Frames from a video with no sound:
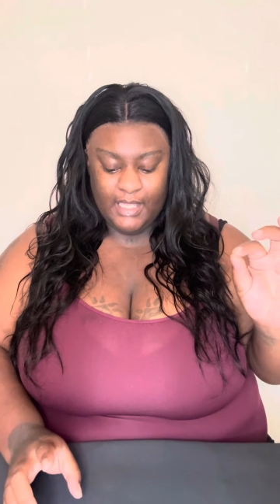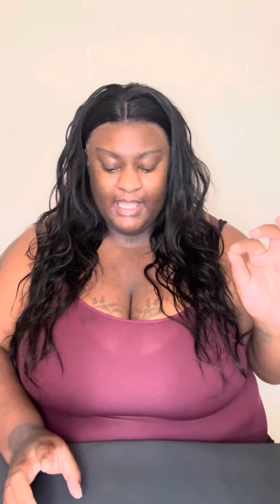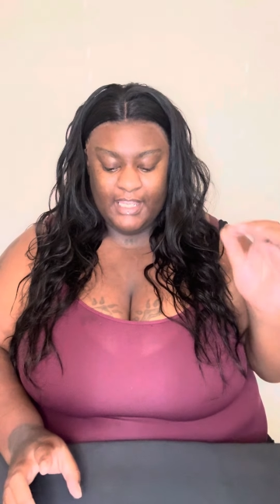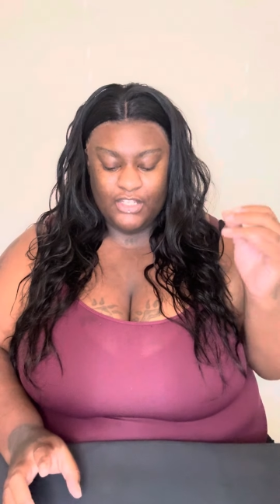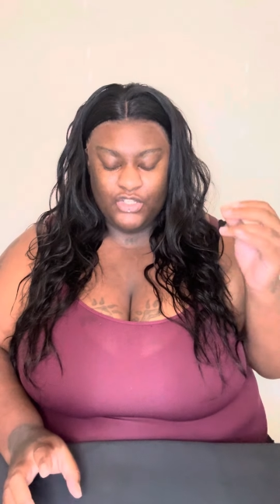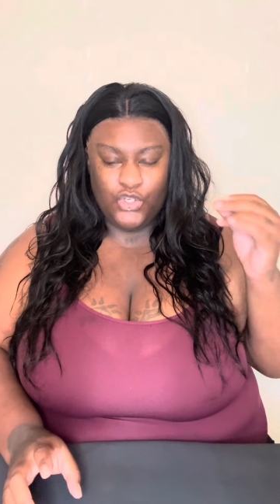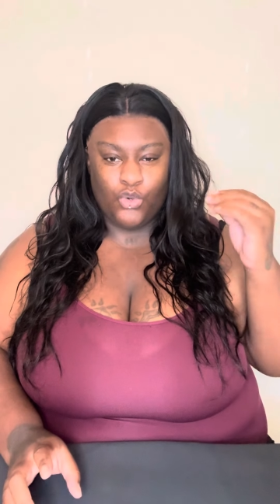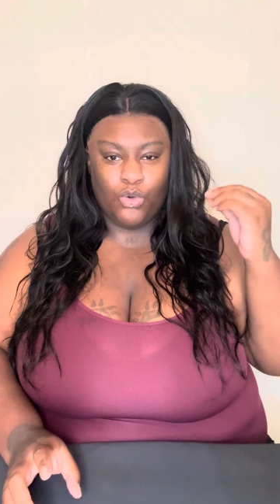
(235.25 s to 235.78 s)

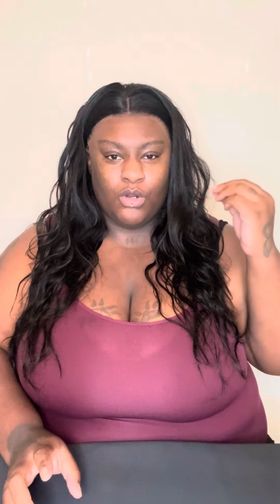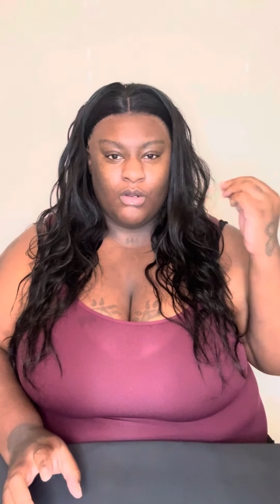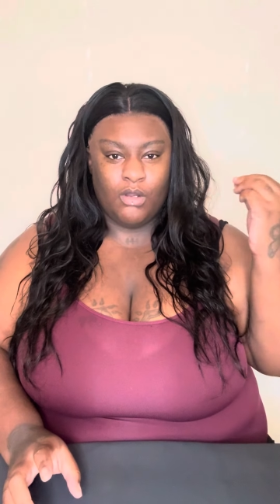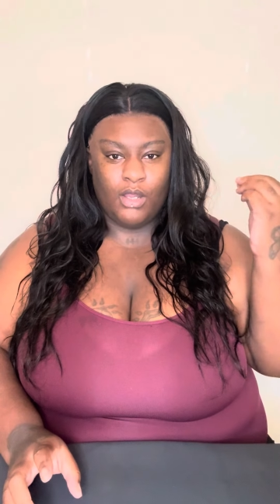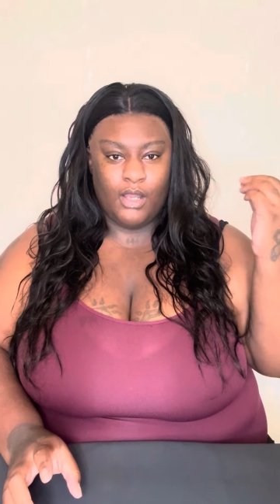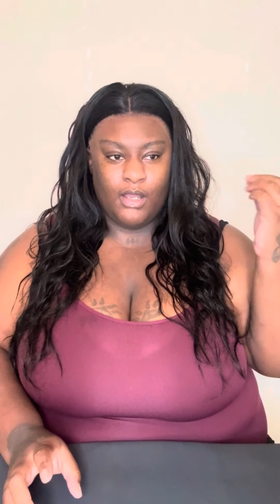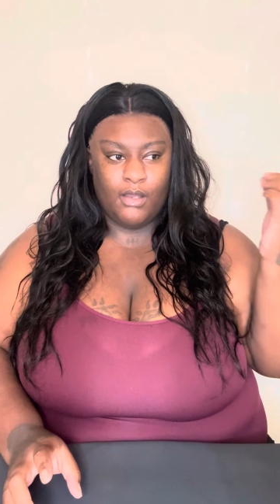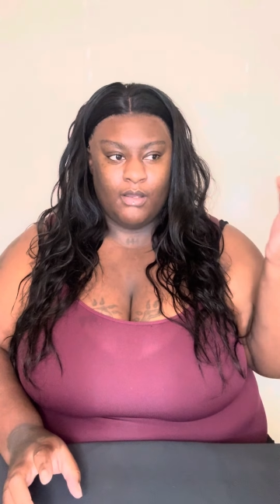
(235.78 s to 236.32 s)
in
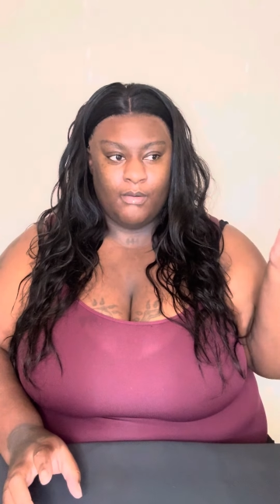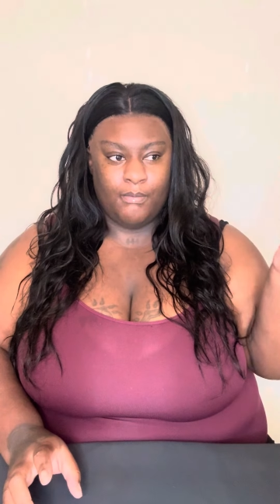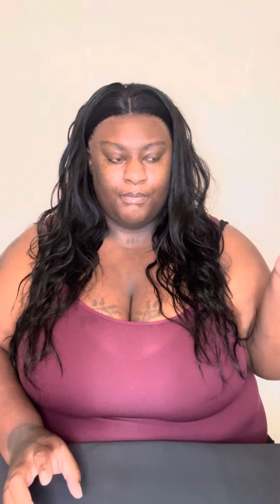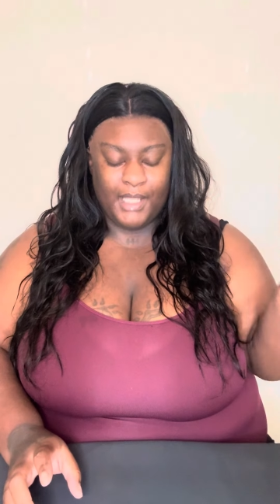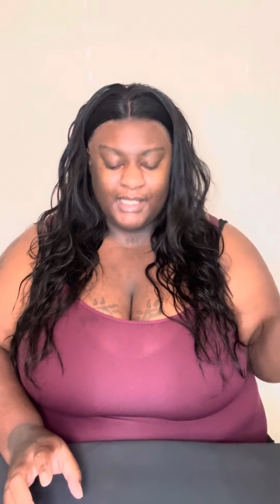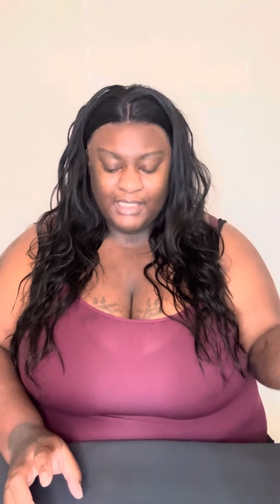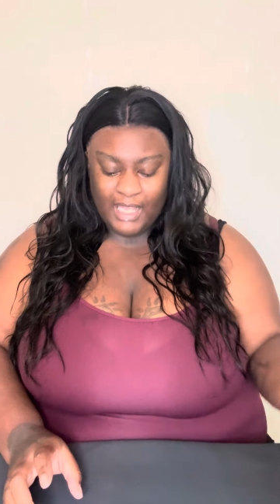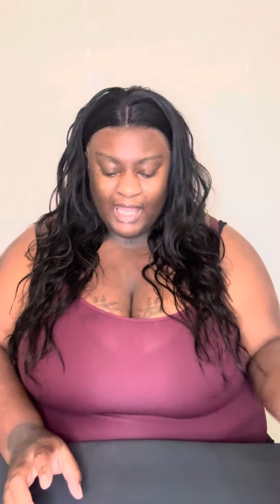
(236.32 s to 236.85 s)
your
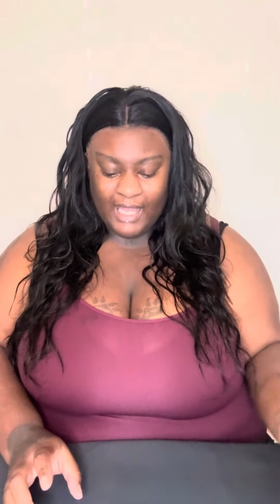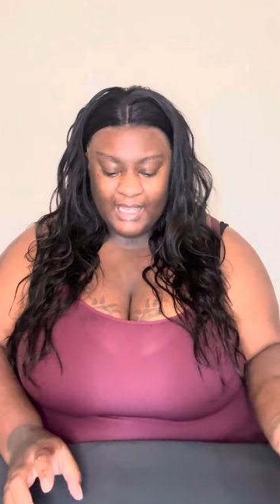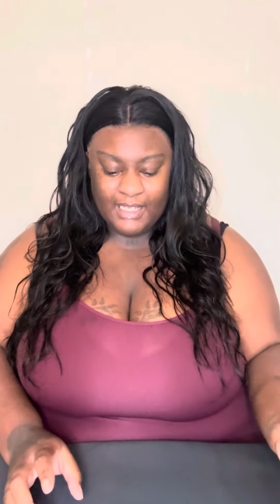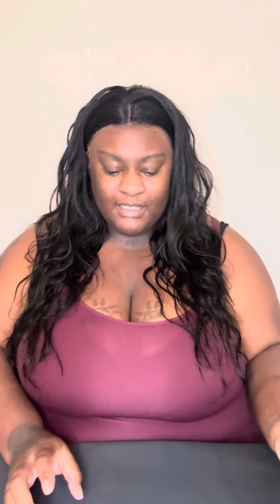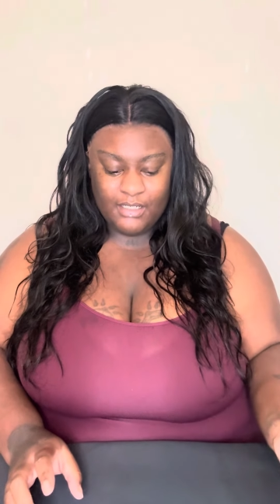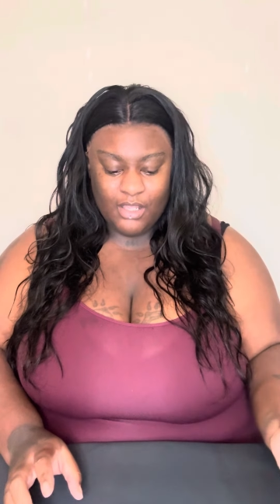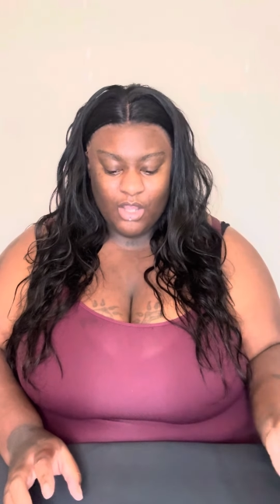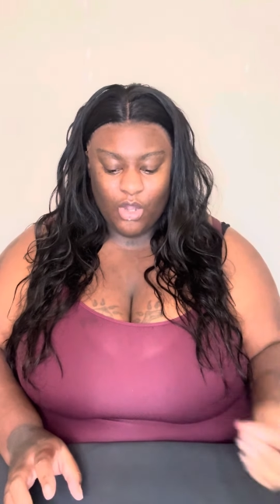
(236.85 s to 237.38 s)

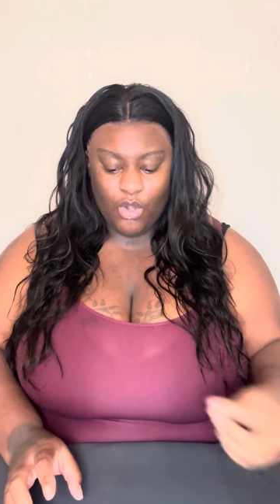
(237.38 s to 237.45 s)
bloodline,